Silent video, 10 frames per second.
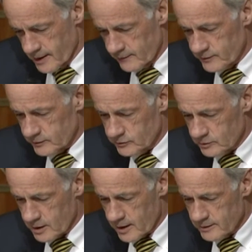have yet to
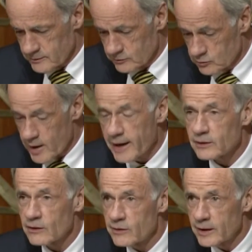
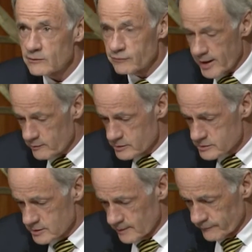contract the
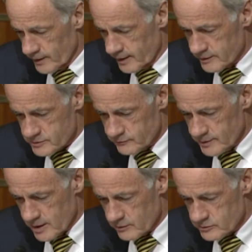virus, and as of
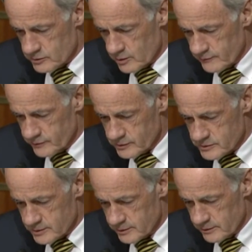now, there's no
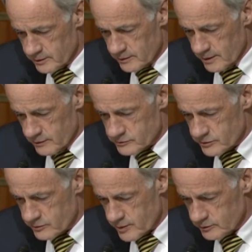evidence that there's
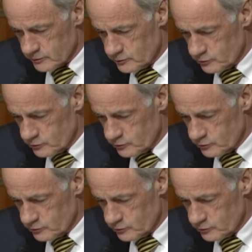a threat to